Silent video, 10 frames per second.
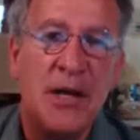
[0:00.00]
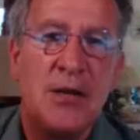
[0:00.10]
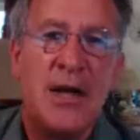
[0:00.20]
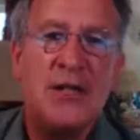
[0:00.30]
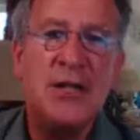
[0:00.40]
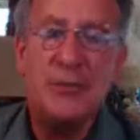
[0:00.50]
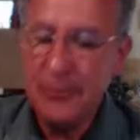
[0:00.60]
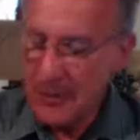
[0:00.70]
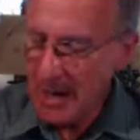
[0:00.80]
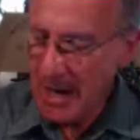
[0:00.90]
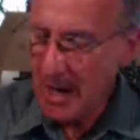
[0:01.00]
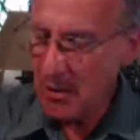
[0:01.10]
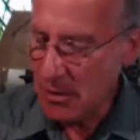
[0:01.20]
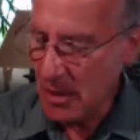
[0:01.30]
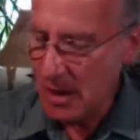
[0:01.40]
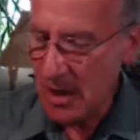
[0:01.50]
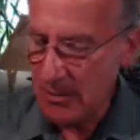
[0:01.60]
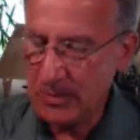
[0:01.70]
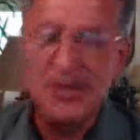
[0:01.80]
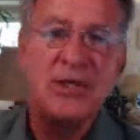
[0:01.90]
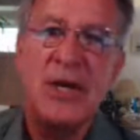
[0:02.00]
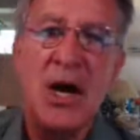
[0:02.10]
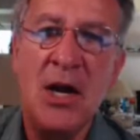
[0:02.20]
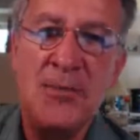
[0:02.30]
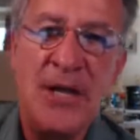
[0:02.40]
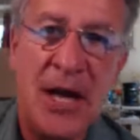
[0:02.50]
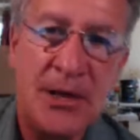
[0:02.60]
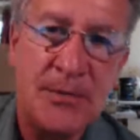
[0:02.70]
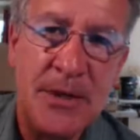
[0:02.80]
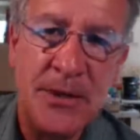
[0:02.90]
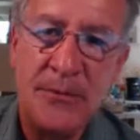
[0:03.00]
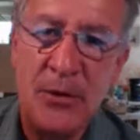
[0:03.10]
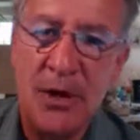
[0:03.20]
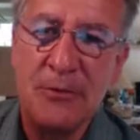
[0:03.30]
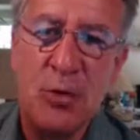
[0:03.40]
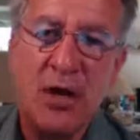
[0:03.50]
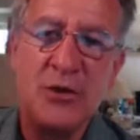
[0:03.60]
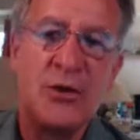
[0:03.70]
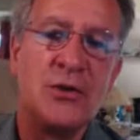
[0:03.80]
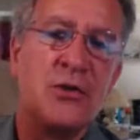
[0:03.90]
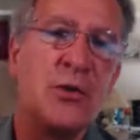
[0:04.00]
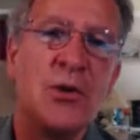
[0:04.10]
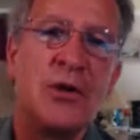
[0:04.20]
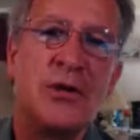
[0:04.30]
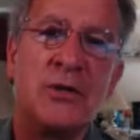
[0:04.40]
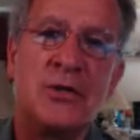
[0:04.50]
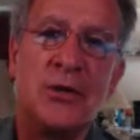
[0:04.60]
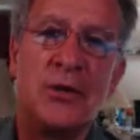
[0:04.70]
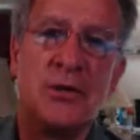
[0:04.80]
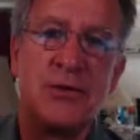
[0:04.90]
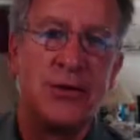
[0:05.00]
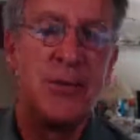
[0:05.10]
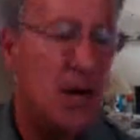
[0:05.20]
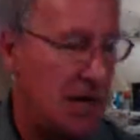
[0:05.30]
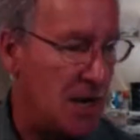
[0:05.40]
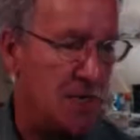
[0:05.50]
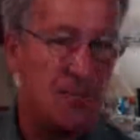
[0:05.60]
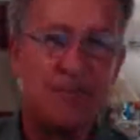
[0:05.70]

That's it for now. Please contact me if you have questions or concerns. Bye now.